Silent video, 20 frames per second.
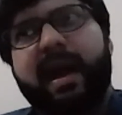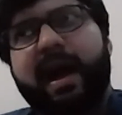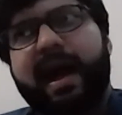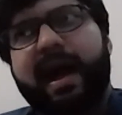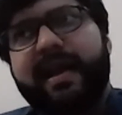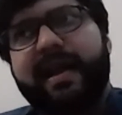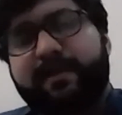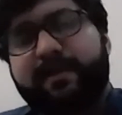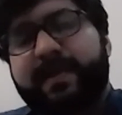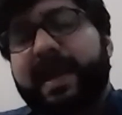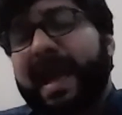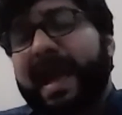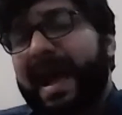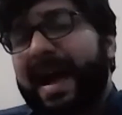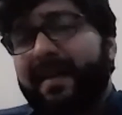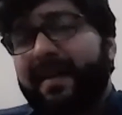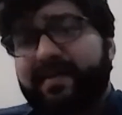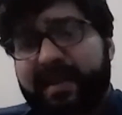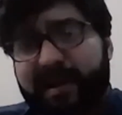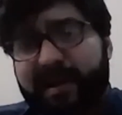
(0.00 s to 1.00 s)
and if we
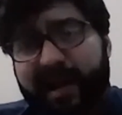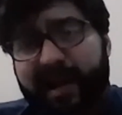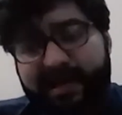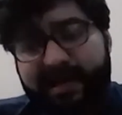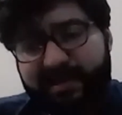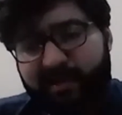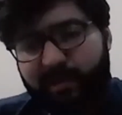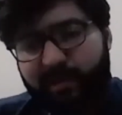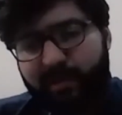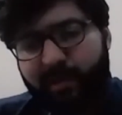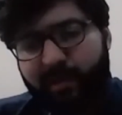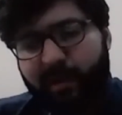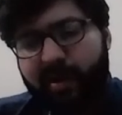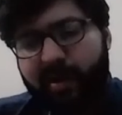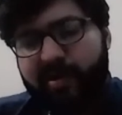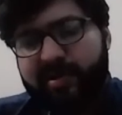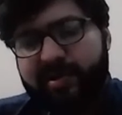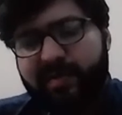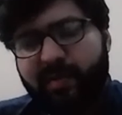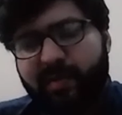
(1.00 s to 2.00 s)
have the right role
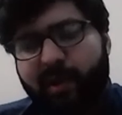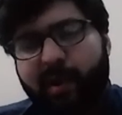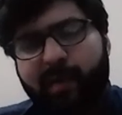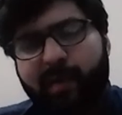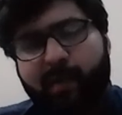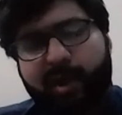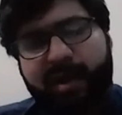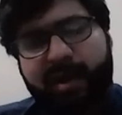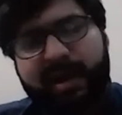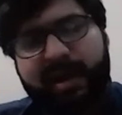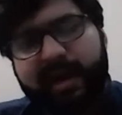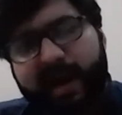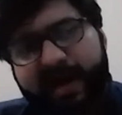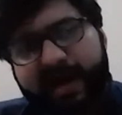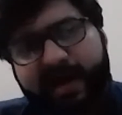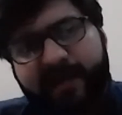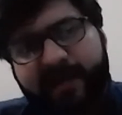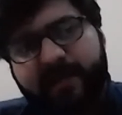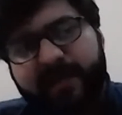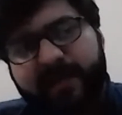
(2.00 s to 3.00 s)
models, what are the
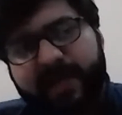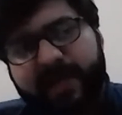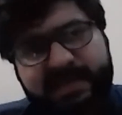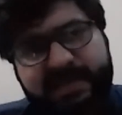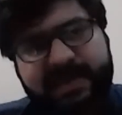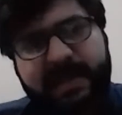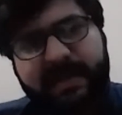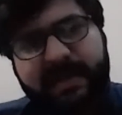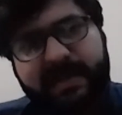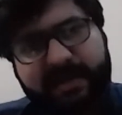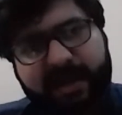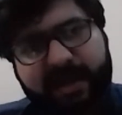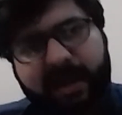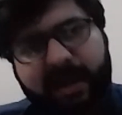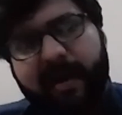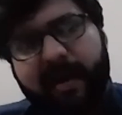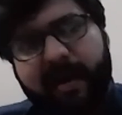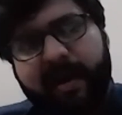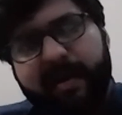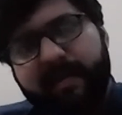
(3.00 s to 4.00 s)
kind of things that
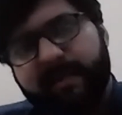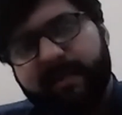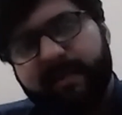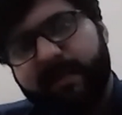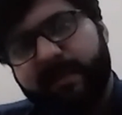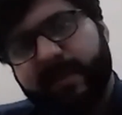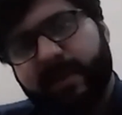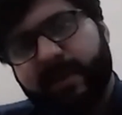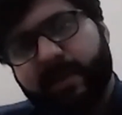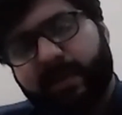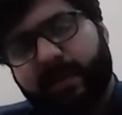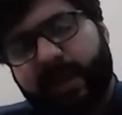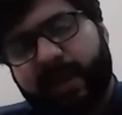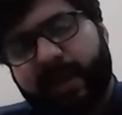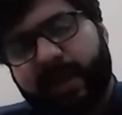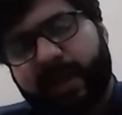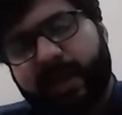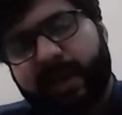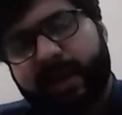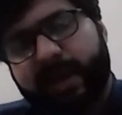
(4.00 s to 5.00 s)
we are looking
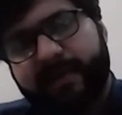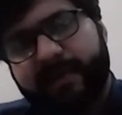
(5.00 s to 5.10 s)
at?